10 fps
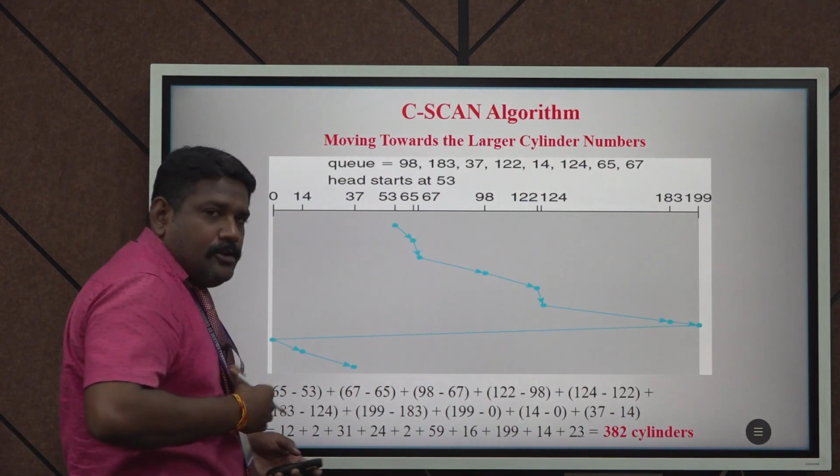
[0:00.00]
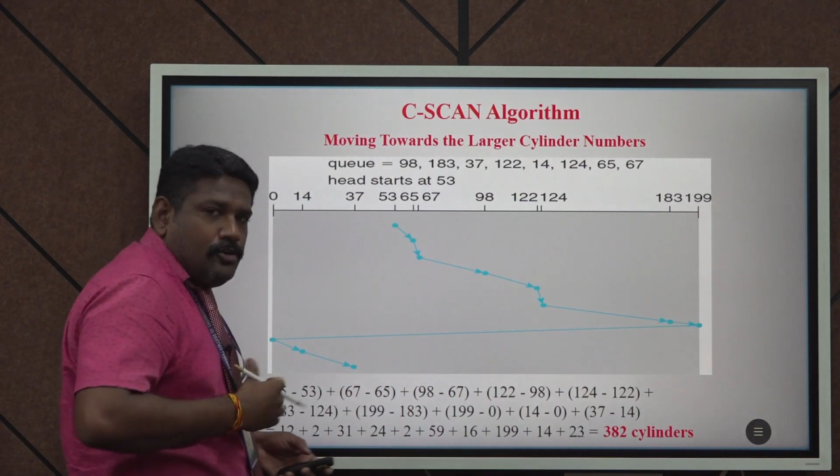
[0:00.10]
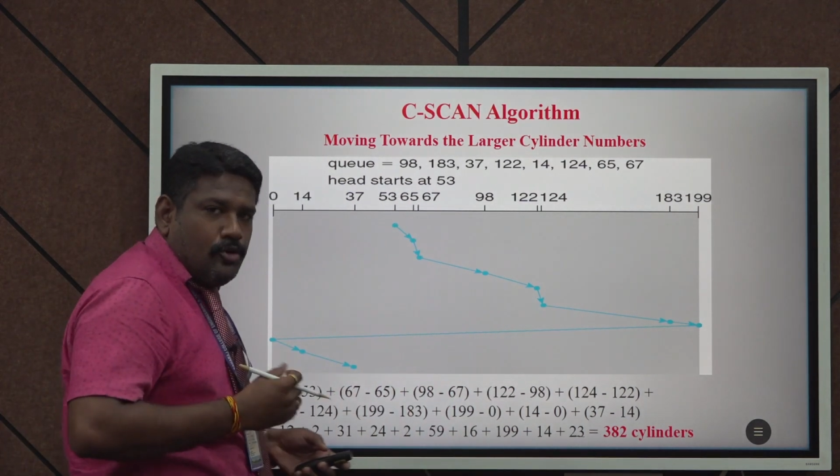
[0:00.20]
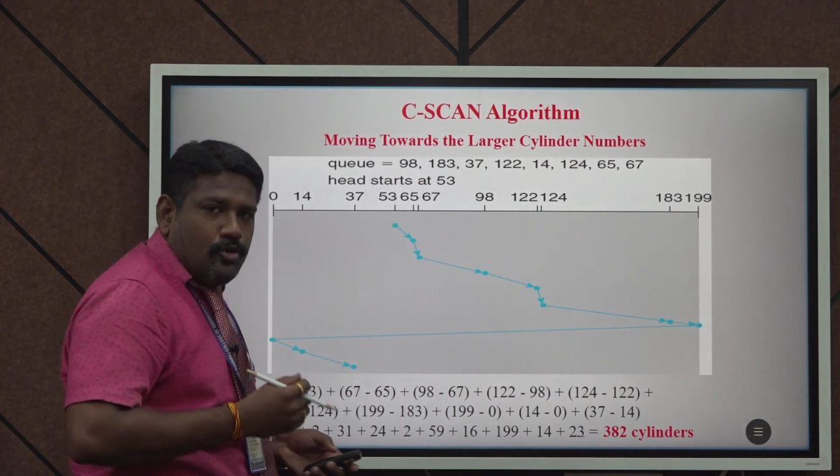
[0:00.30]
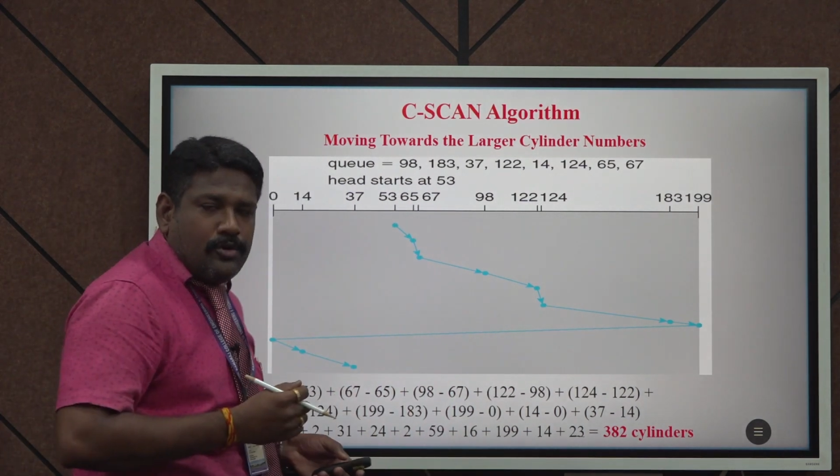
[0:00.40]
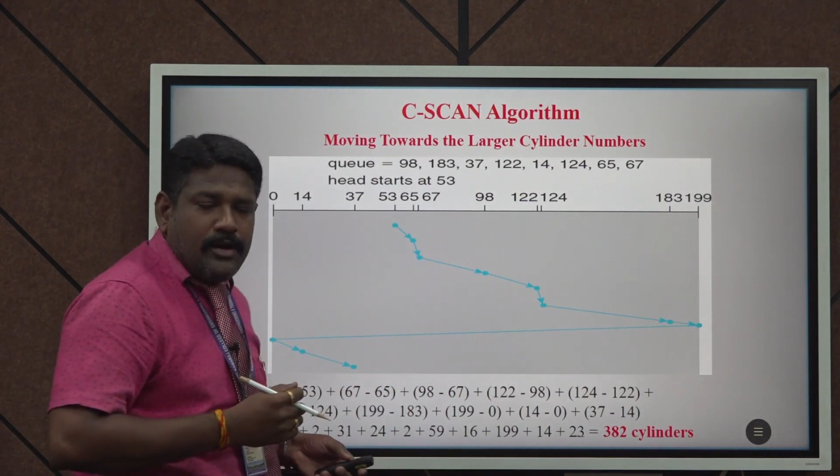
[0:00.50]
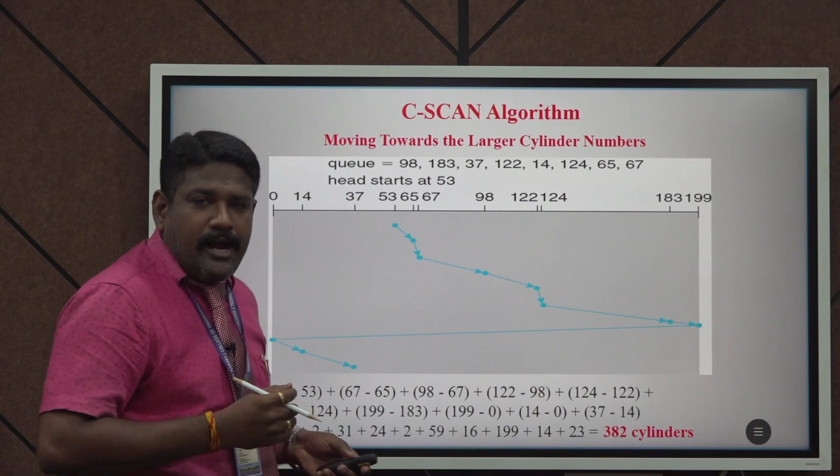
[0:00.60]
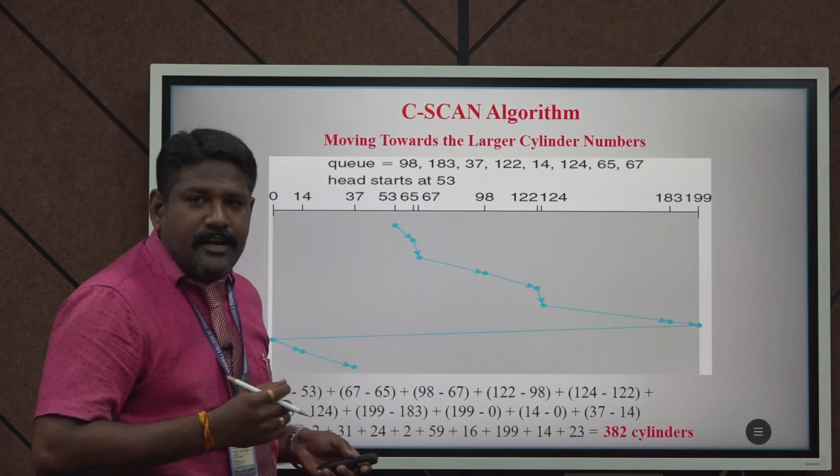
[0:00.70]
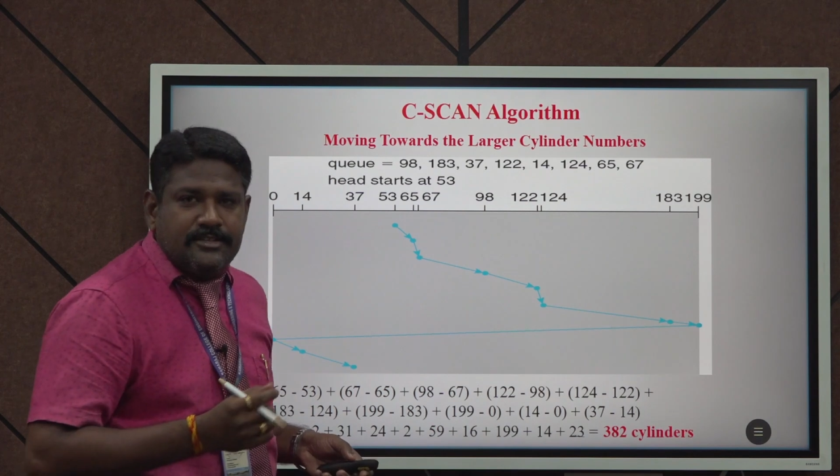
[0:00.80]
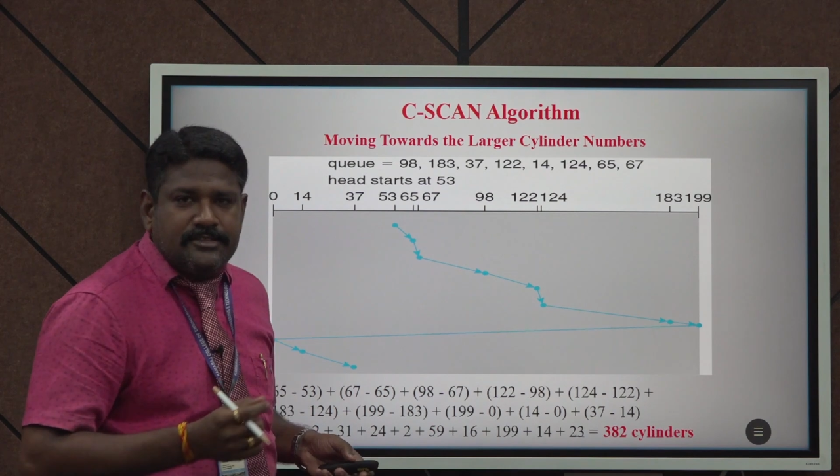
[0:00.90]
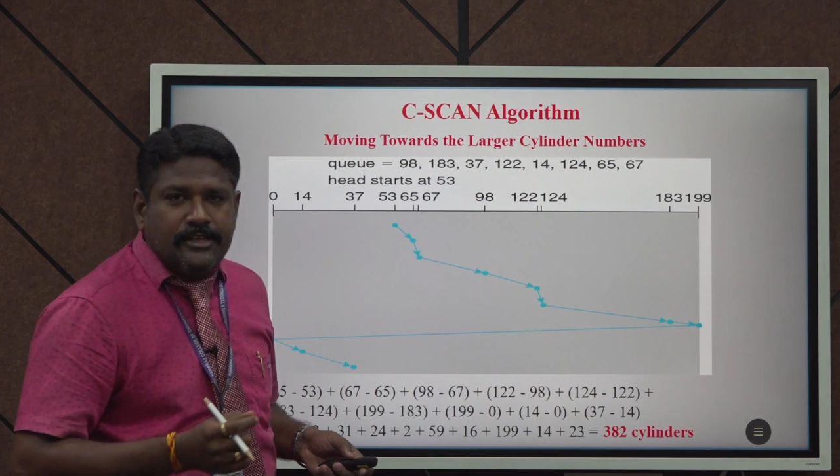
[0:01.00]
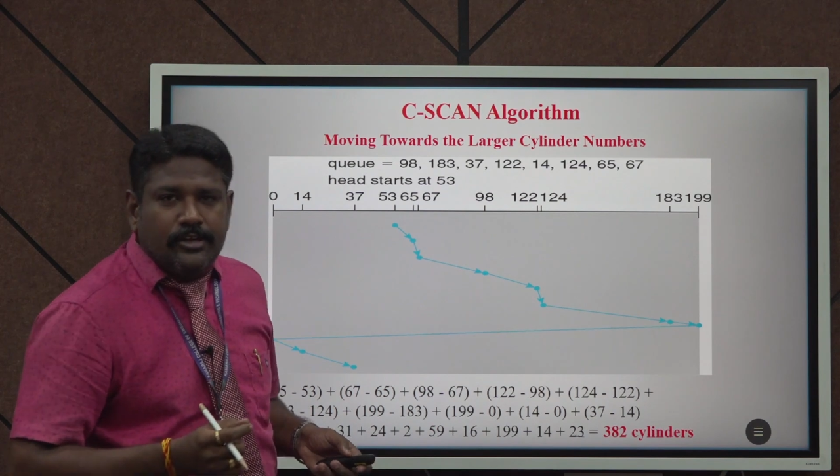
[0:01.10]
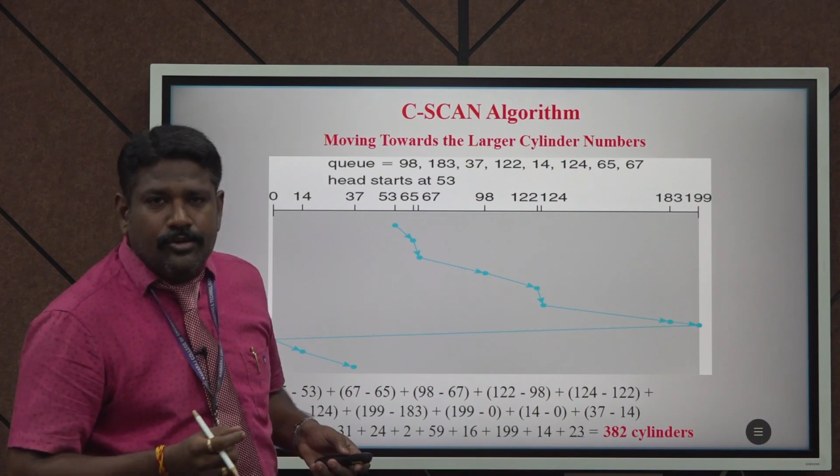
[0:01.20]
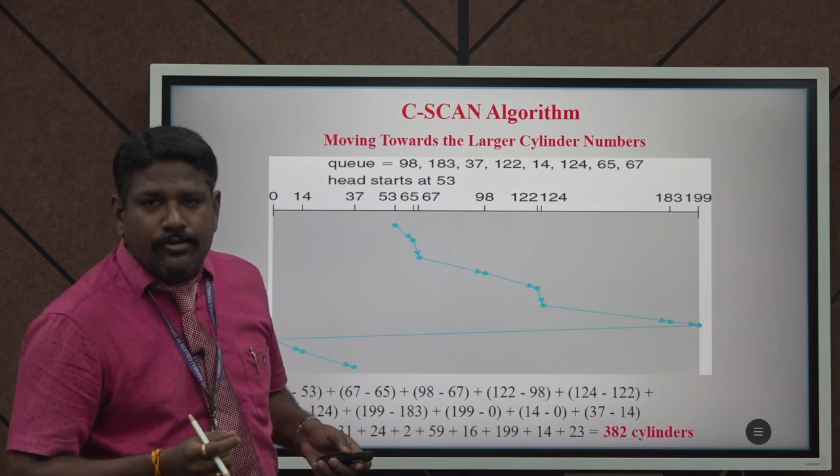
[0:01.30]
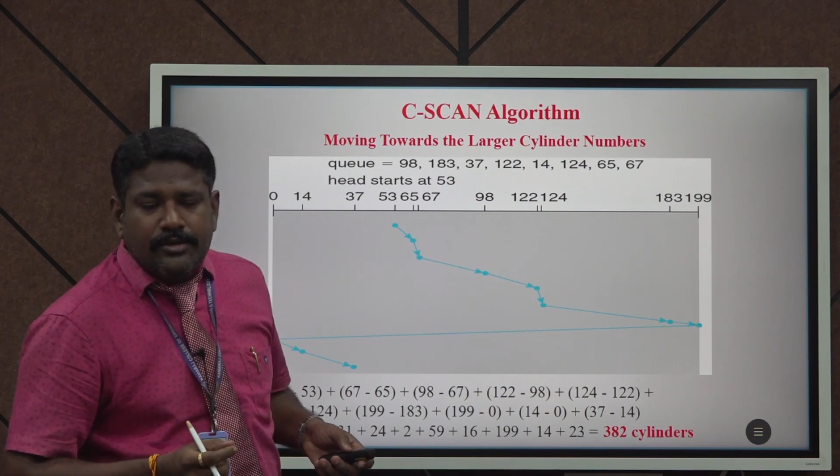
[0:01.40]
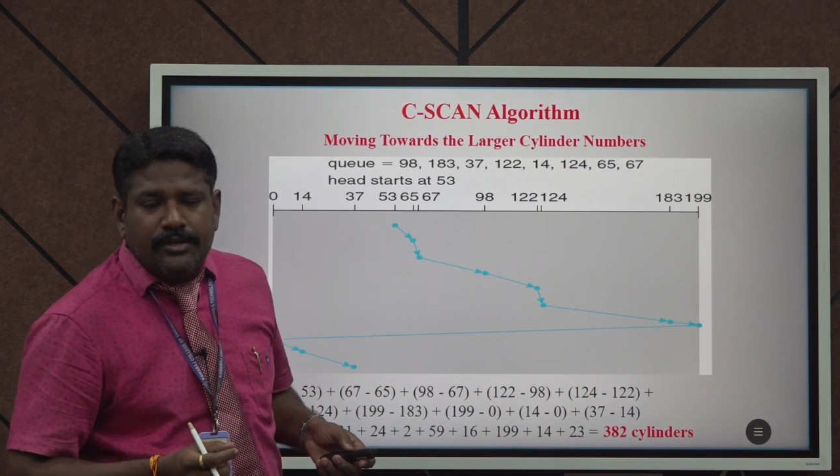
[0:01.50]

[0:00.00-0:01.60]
Cloook and Cloook,